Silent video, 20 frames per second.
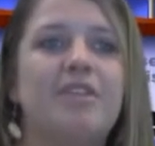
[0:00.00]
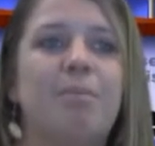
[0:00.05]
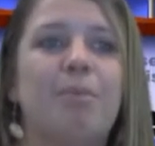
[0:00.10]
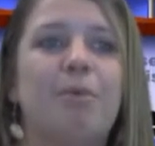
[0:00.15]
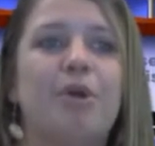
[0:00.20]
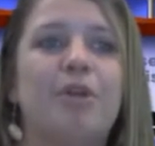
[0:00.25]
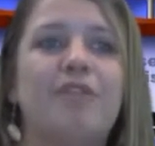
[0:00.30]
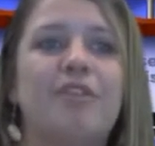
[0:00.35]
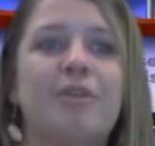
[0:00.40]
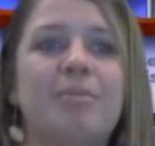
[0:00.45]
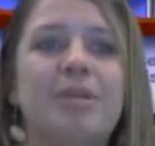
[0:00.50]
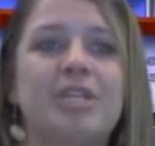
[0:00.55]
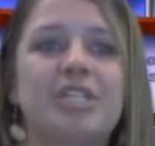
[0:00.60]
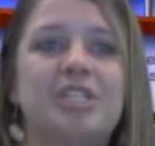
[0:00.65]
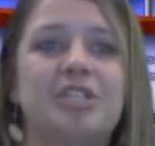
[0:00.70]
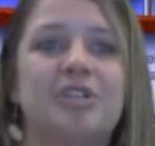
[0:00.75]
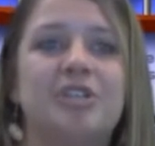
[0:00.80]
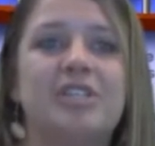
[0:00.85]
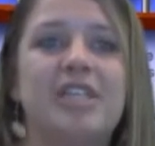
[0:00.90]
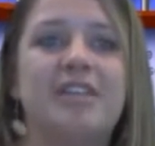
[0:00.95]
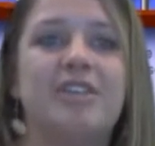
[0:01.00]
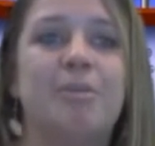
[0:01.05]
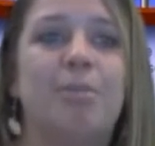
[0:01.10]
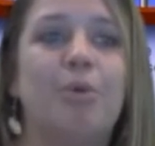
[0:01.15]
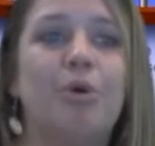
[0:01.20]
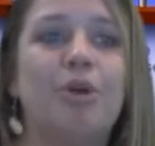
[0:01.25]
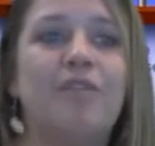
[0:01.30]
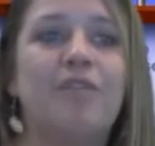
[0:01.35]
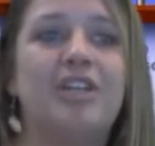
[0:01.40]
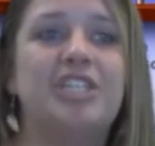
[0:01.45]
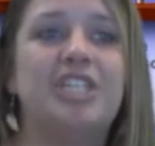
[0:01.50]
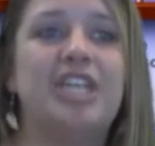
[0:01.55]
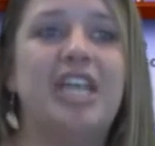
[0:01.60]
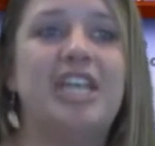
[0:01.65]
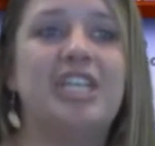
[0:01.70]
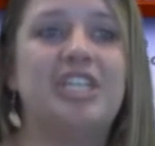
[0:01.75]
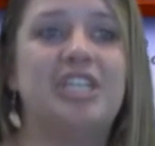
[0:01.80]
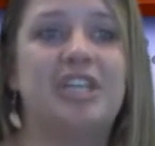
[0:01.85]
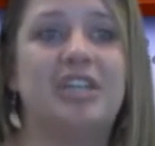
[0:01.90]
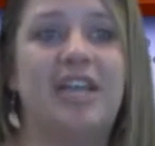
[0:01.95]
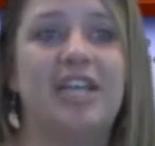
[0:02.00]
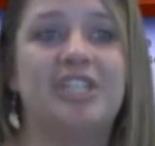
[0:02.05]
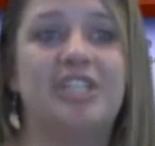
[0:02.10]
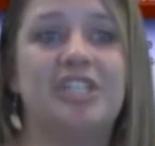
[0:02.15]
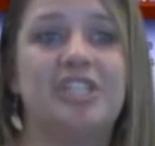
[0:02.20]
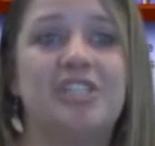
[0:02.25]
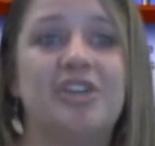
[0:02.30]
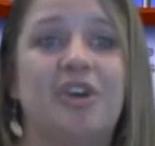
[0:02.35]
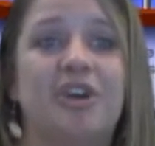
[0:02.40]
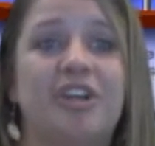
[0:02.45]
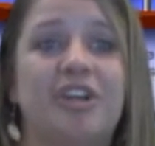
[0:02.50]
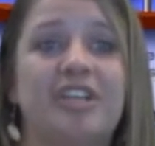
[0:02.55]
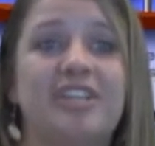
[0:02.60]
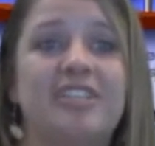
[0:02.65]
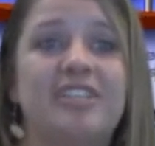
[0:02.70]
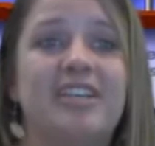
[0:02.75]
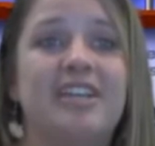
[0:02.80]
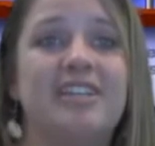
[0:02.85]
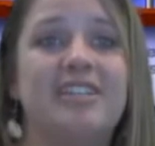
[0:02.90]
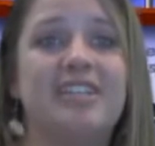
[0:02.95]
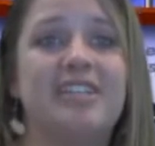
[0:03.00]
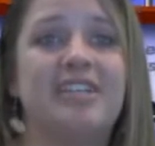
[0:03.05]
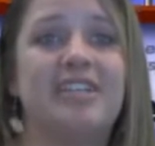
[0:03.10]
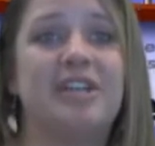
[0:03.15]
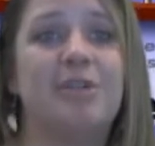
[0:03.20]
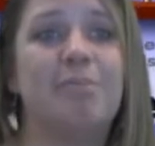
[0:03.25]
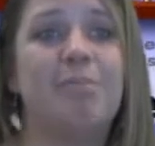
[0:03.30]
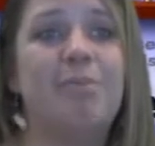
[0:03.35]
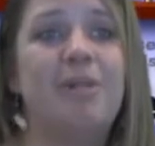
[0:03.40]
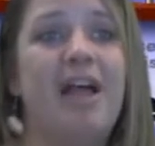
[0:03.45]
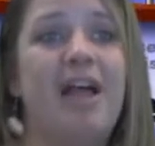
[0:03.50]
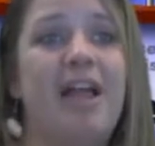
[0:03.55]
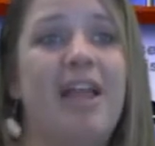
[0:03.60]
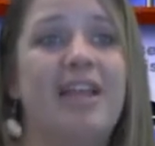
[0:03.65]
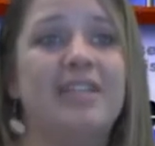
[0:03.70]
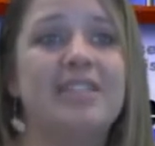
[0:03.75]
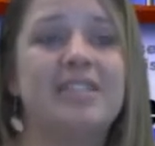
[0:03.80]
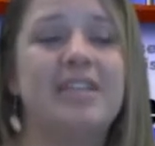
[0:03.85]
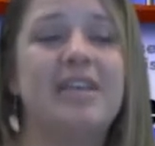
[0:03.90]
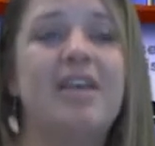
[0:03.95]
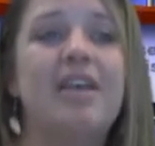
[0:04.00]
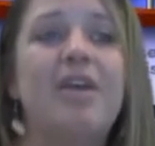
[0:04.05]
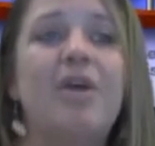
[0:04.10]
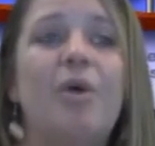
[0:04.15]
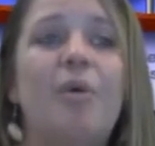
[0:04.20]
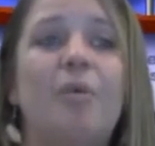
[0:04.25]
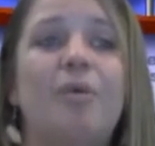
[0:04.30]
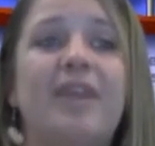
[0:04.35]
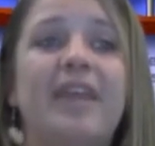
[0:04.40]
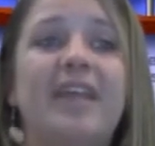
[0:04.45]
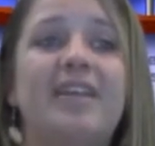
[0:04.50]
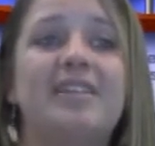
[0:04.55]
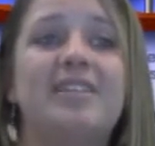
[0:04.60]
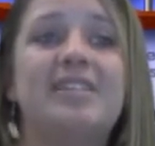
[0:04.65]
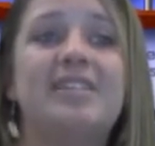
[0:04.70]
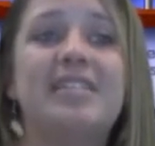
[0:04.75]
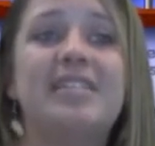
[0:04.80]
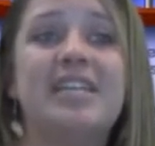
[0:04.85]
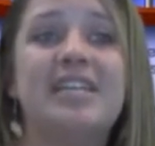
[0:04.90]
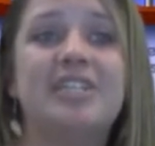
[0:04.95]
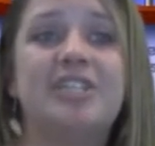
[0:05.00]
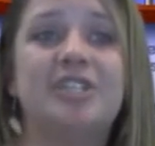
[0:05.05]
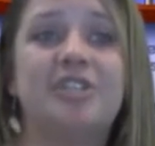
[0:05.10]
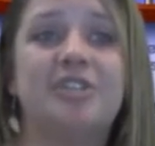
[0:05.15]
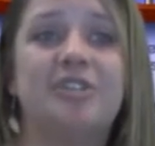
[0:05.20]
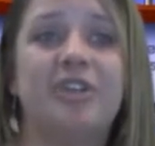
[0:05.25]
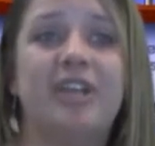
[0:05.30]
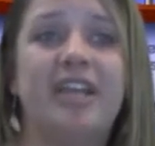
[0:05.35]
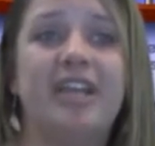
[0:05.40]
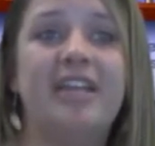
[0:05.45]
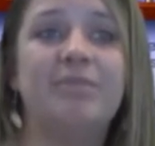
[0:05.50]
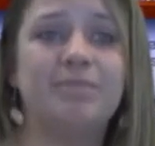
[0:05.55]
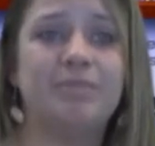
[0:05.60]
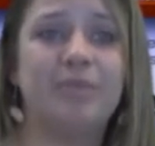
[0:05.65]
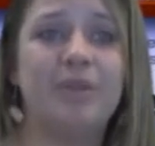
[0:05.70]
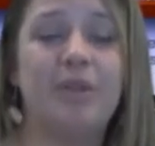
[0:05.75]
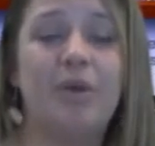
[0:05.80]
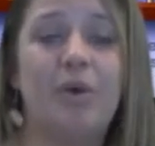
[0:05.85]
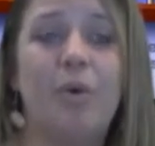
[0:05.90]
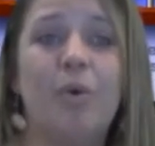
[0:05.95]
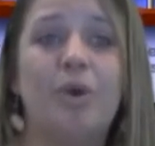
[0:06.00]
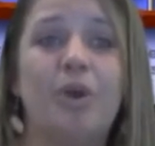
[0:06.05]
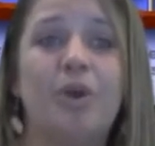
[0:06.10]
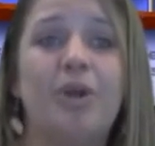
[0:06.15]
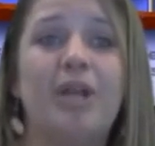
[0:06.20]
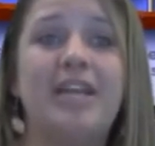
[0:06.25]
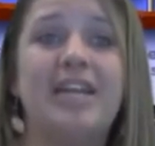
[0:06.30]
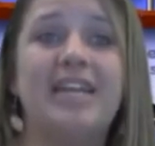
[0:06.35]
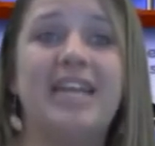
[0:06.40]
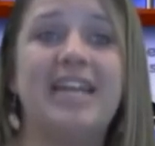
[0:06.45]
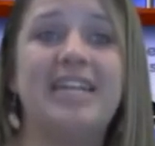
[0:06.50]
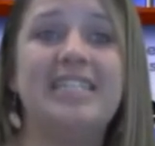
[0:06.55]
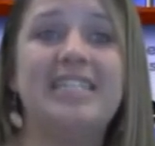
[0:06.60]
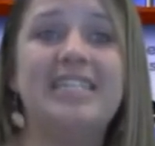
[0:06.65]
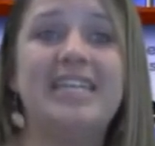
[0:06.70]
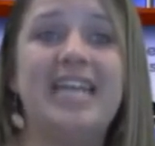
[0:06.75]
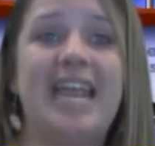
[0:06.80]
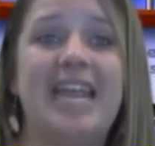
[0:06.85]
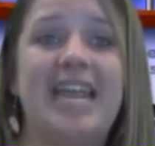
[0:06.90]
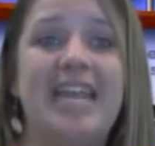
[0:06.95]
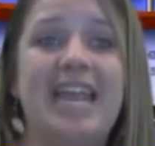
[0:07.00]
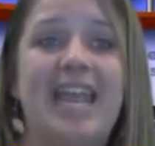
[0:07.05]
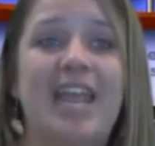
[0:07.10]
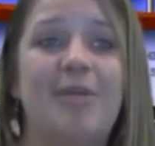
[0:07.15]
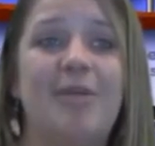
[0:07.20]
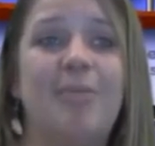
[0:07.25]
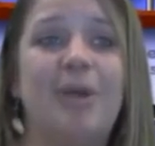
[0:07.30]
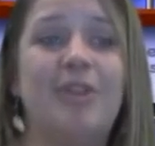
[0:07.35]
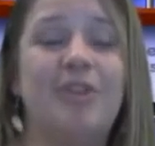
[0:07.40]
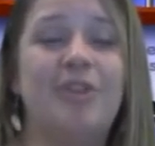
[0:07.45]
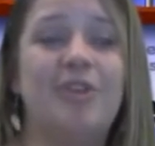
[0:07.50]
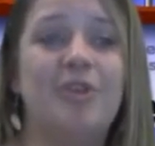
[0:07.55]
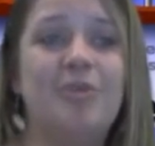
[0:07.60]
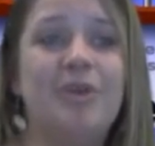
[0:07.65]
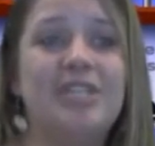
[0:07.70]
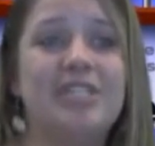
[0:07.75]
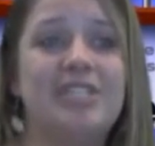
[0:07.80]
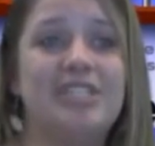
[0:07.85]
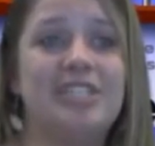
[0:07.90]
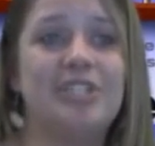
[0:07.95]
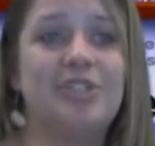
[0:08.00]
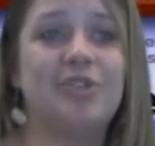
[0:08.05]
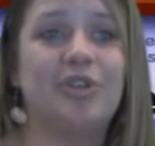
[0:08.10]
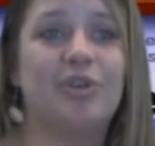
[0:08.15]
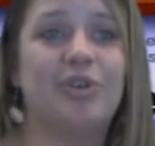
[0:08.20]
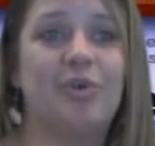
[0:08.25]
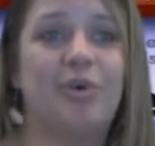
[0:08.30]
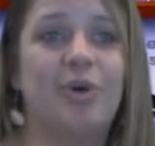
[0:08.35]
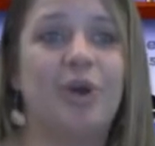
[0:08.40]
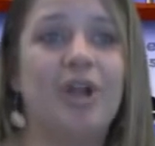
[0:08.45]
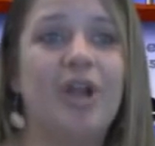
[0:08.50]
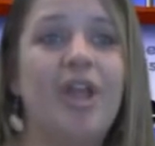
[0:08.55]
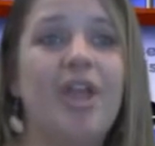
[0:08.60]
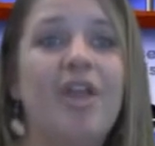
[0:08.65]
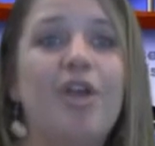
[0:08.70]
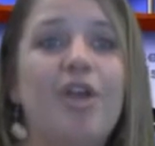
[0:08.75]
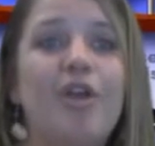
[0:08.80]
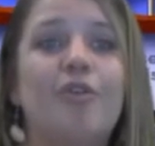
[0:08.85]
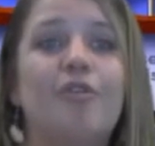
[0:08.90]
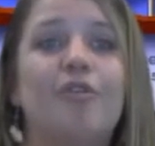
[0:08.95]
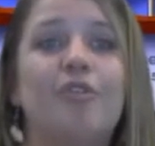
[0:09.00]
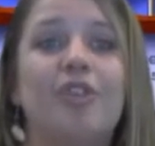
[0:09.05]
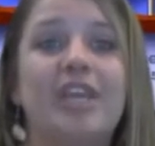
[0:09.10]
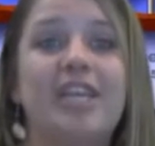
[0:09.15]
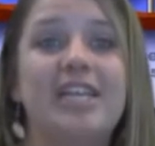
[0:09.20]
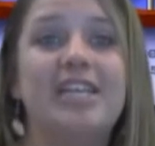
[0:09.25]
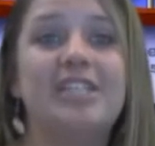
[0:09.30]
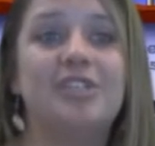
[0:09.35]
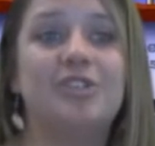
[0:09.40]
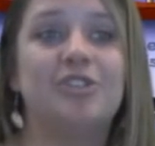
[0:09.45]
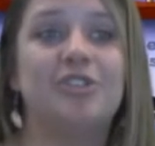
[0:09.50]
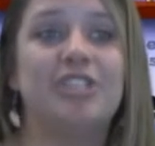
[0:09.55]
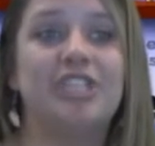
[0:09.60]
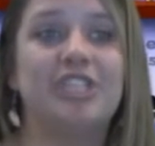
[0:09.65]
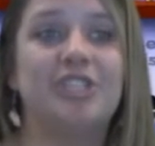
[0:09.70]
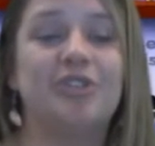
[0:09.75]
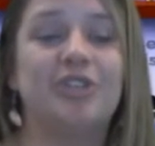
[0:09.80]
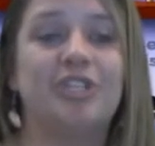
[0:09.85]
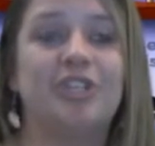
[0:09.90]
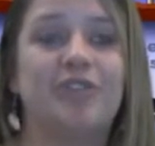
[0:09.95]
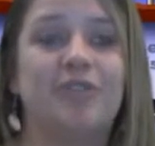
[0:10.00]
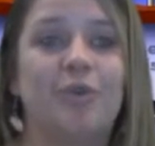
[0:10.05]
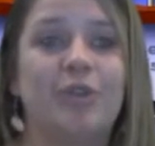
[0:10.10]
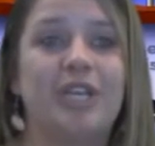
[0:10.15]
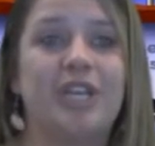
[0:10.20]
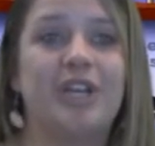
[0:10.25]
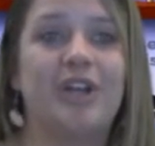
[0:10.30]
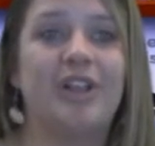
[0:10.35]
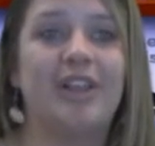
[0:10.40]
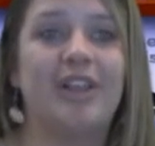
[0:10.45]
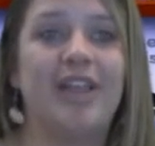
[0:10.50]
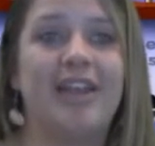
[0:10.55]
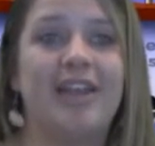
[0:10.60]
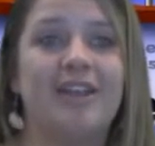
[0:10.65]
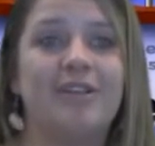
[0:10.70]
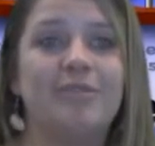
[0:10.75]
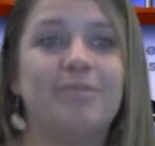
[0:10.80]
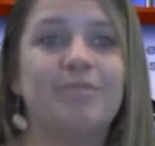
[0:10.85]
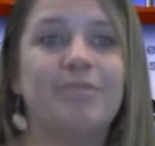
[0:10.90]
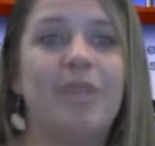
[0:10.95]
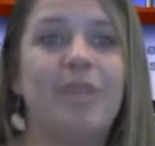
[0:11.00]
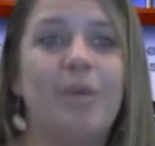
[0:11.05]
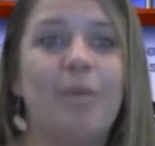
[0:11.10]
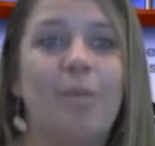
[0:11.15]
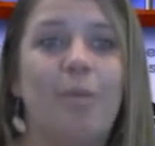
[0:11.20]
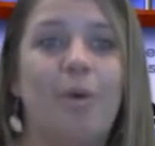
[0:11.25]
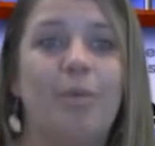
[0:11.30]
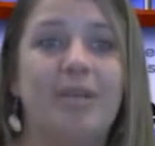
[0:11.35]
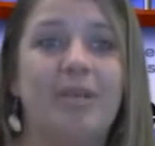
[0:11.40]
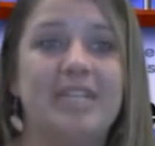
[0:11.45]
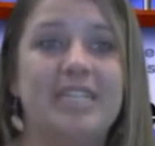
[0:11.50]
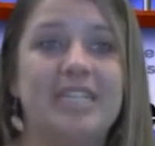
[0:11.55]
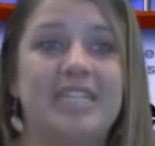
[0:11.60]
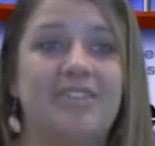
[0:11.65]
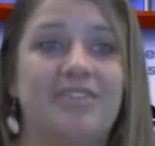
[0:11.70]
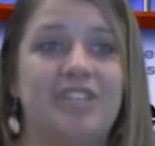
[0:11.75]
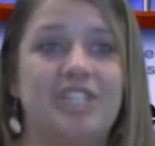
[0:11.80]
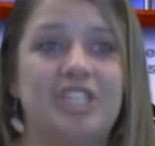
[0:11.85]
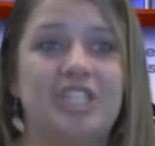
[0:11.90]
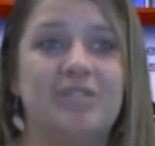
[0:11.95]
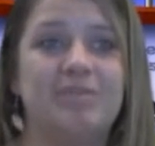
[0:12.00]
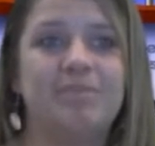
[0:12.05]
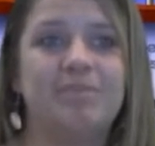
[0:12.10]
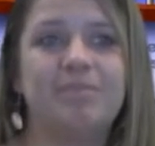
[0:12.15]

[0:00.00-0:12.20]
of Commissioners and the Board of Education elections are conducted in compliance with a consent decree order in 1988 by the U.S. District Court for the Eastern District of North Carolina, Wilmington Division.